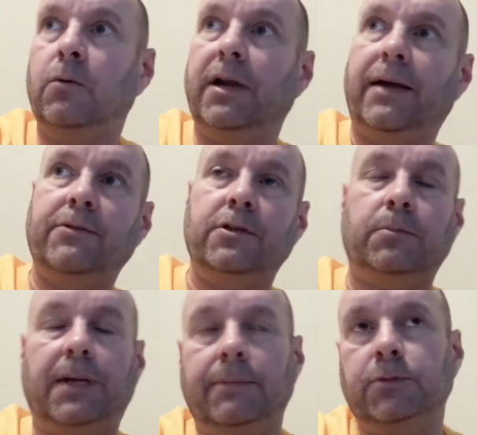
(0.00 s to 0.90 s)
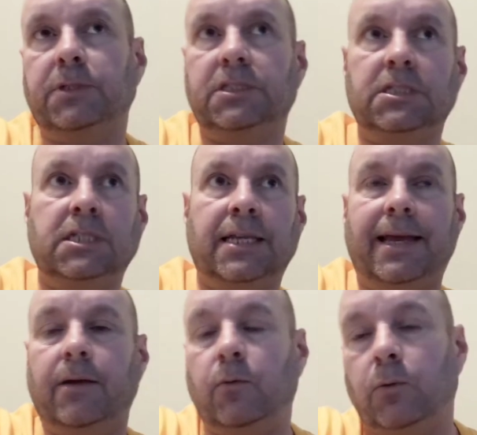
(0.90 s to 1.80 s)
We're having some problems with this and
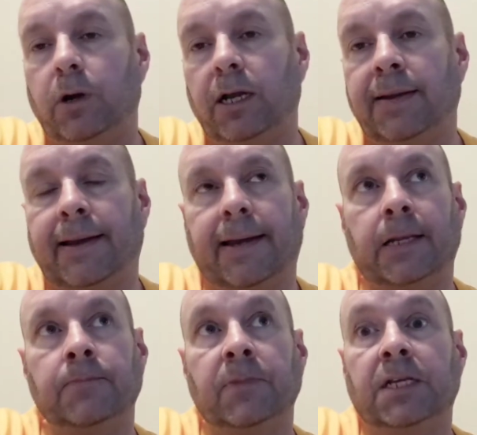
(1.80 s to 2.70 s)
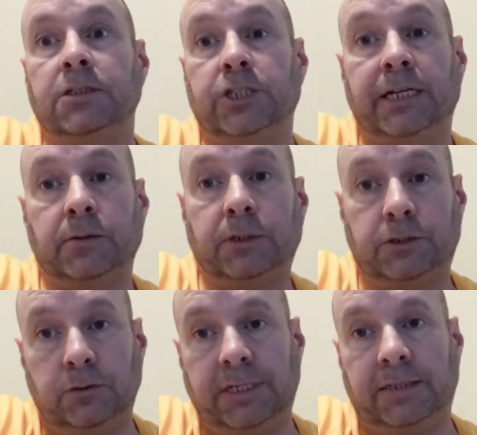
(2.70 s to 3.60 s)
that. We're working on it. January
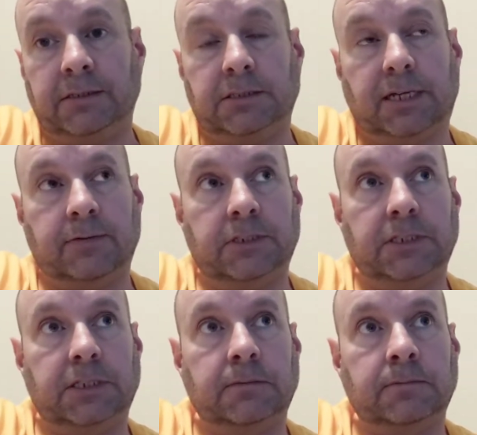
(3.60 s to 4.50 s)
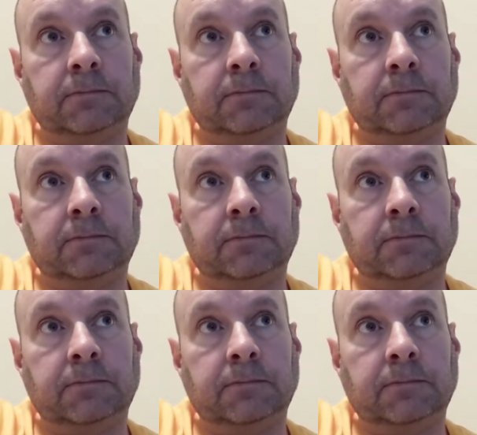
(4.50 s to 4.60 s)
2017.